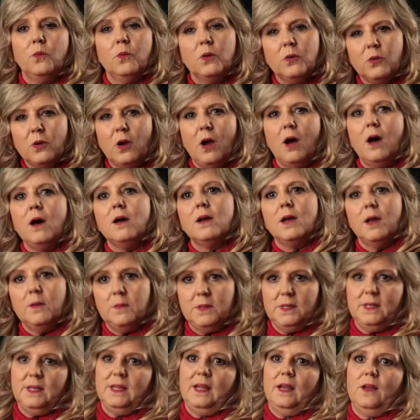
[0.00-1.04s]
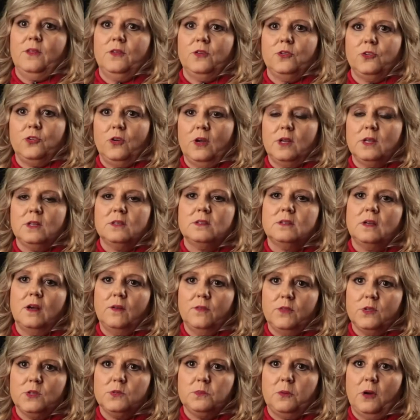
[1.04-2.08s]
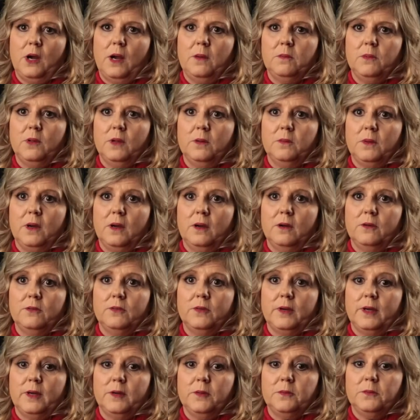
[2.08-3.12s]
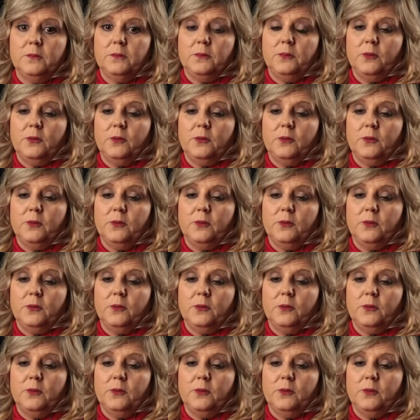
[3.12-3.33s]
We're all coming together trying to solve this problem of um,